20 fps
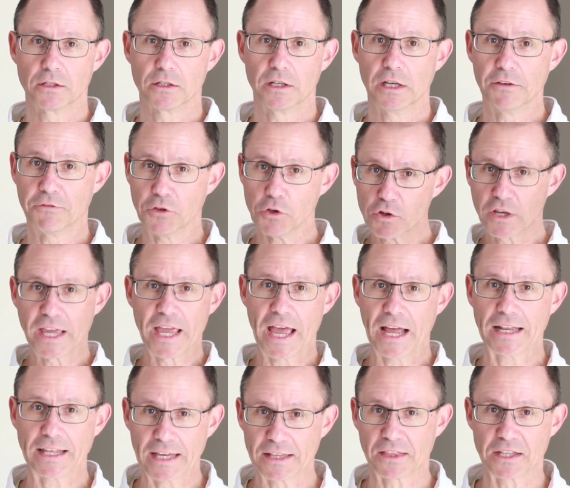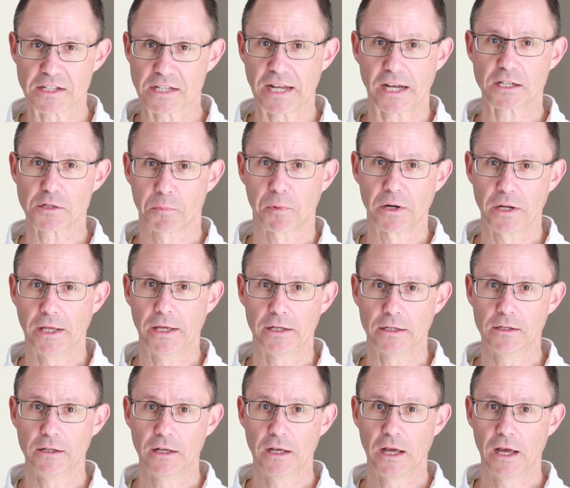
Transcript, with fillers: if you can't get this expert in,